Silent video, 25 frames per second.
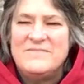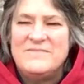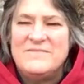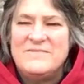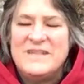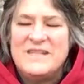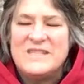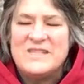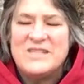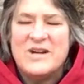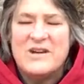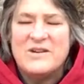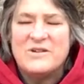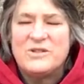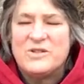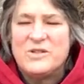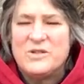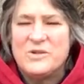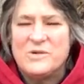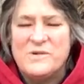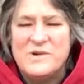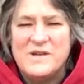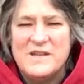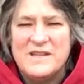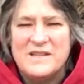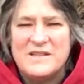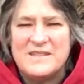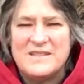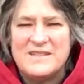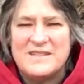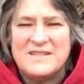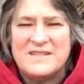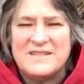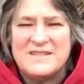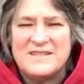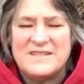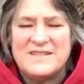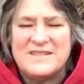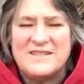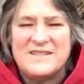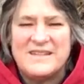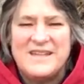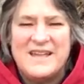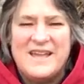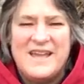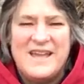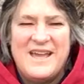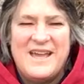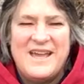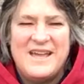it's our choice.
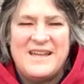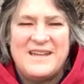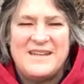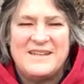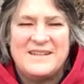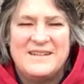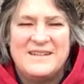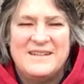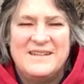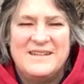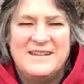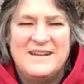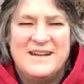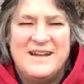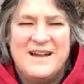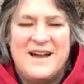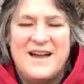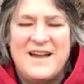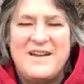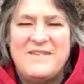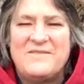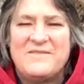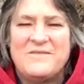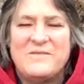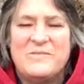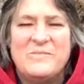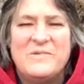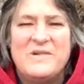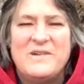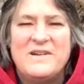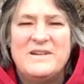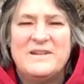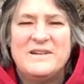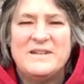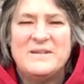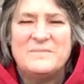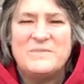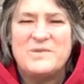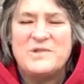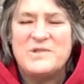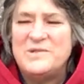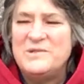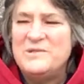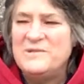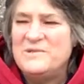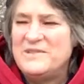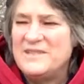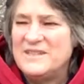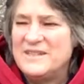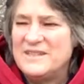And I, for one, am
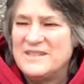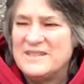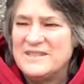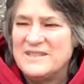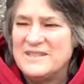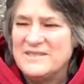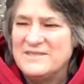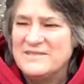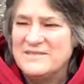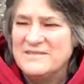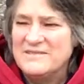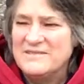choosing to